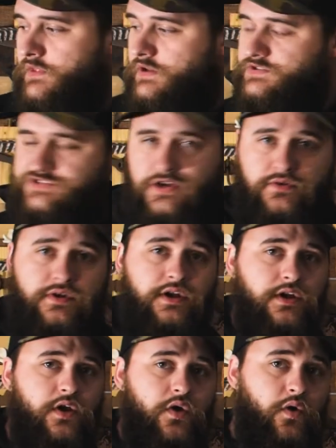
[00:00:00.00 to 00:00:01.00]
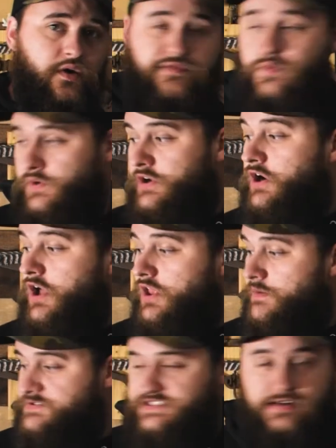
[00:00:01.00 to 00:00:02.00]
So, or if you want to call
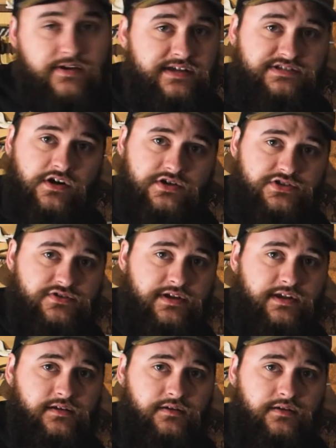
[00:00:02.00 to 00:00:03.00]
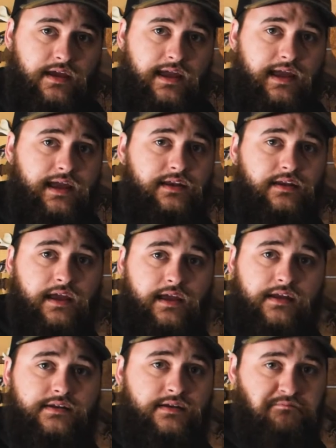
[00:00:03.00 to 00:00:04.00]
up Serious Archery and
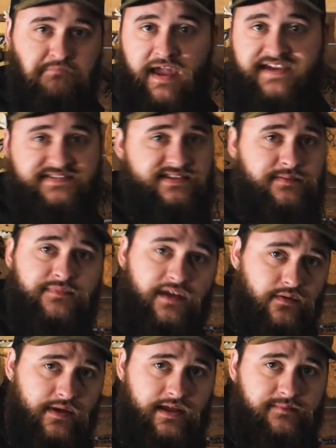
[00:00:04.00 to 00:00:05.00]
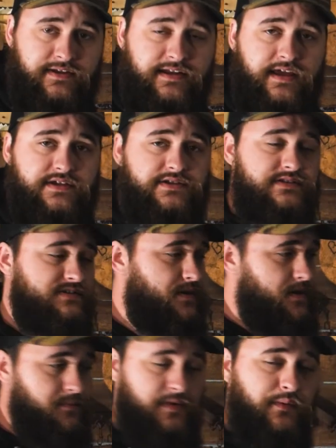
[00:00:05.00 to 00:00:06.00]
ask them their recommendations.
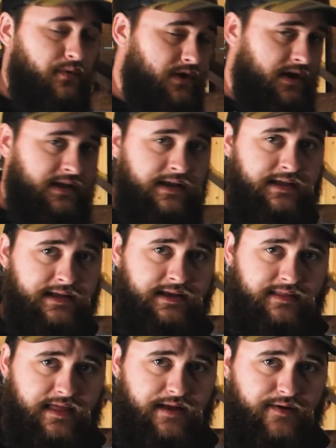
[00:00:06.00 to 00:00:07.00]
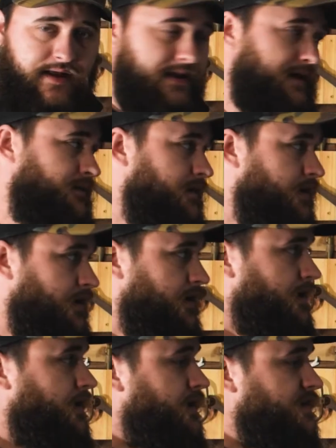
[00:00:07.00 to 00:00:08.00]
But we're not going to get into that right now.
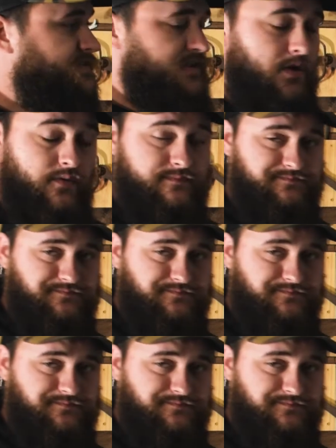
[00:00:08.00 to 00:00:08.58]
So,